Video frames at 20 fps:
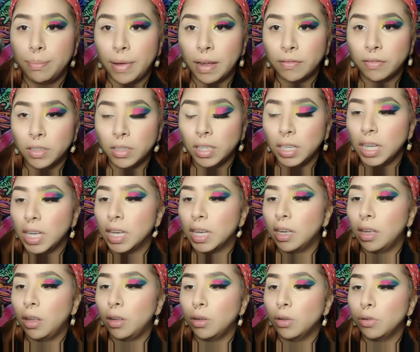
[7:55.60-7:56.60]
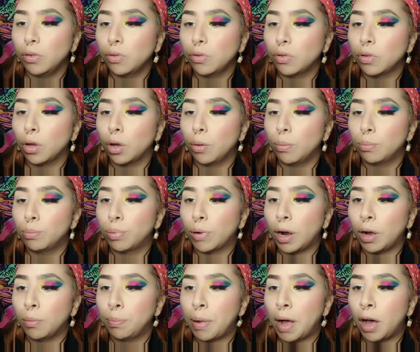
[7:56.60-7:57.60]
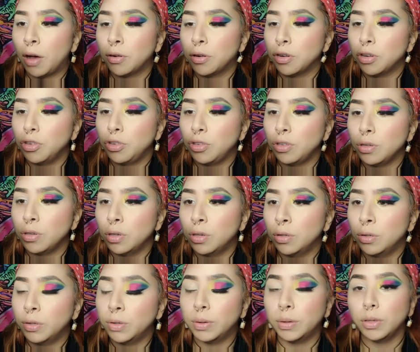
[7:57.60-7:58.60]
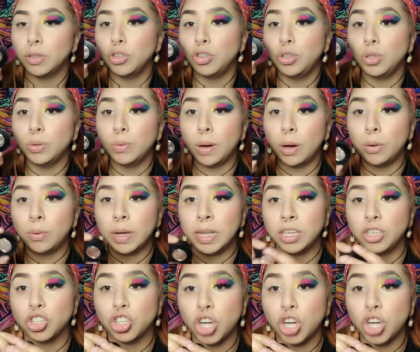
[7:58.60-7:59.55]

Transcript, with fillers: Beverly Hills brow powder duo duo in